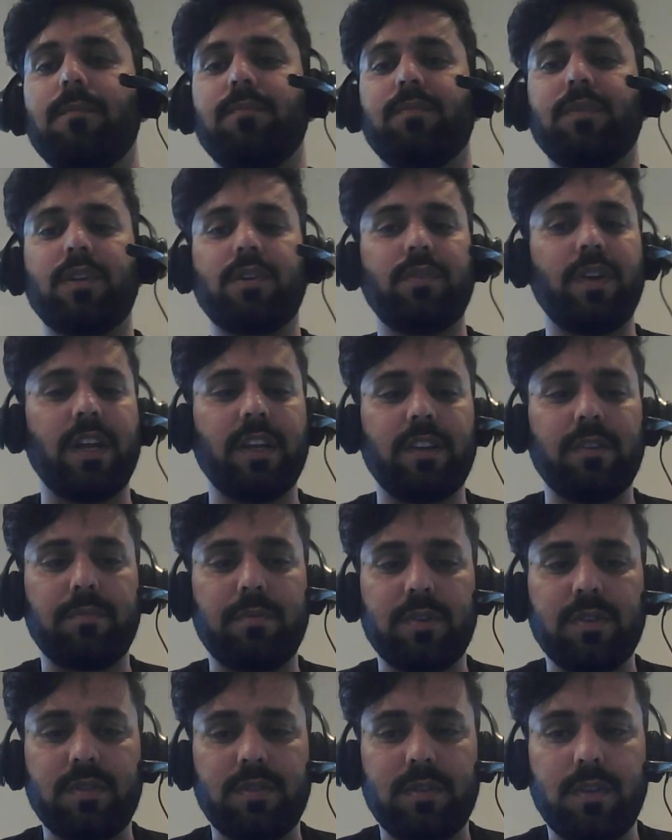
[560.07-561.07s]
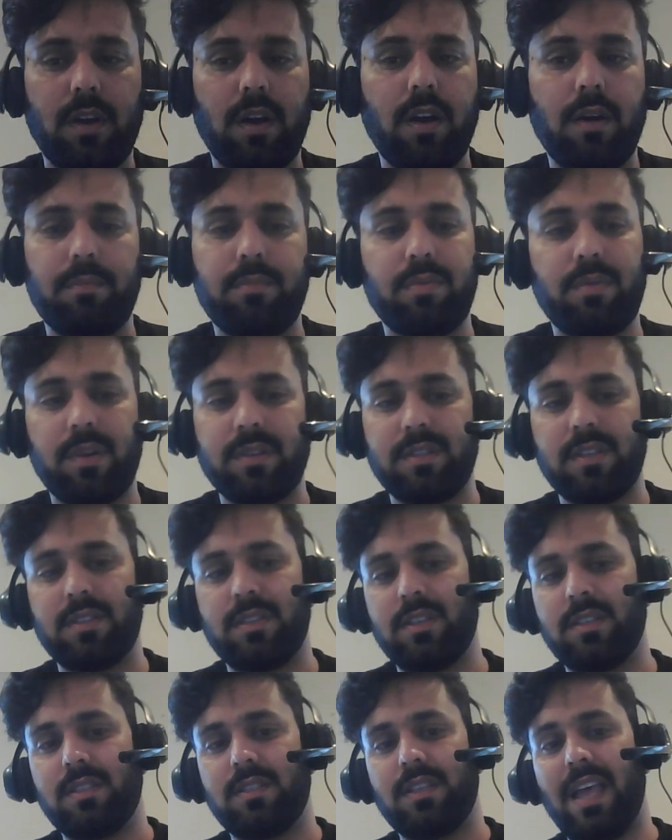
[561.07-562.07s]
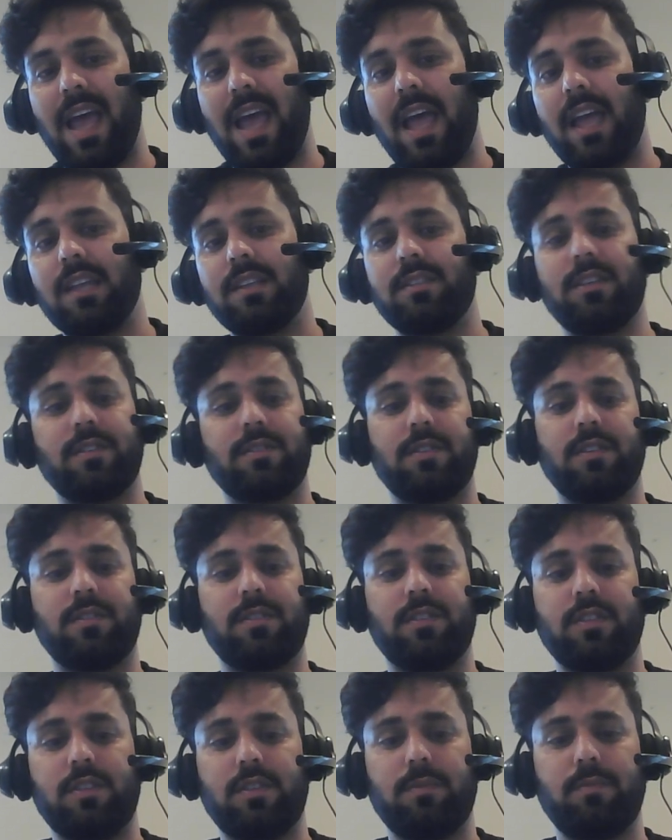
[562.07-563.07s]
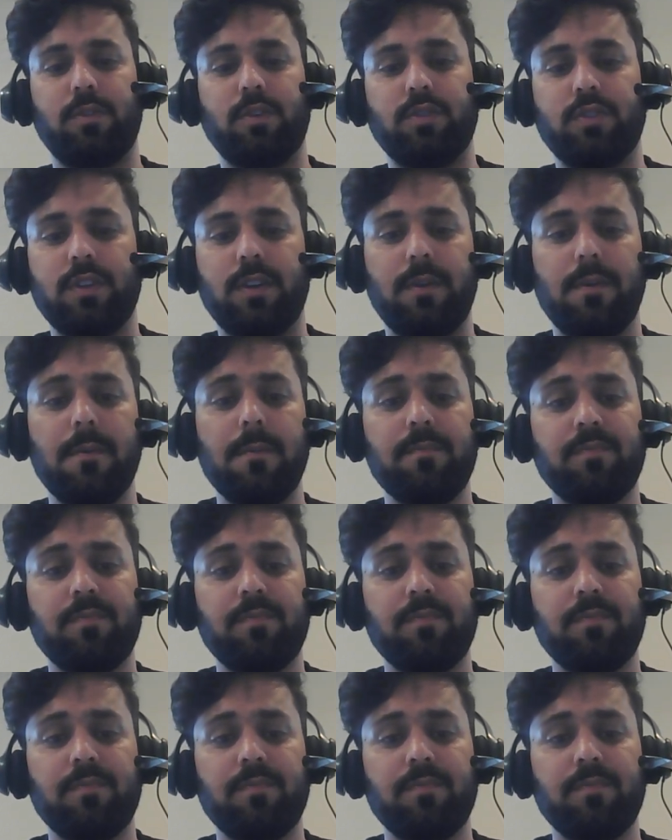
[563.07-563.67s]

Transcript: creative processes and digital distribution.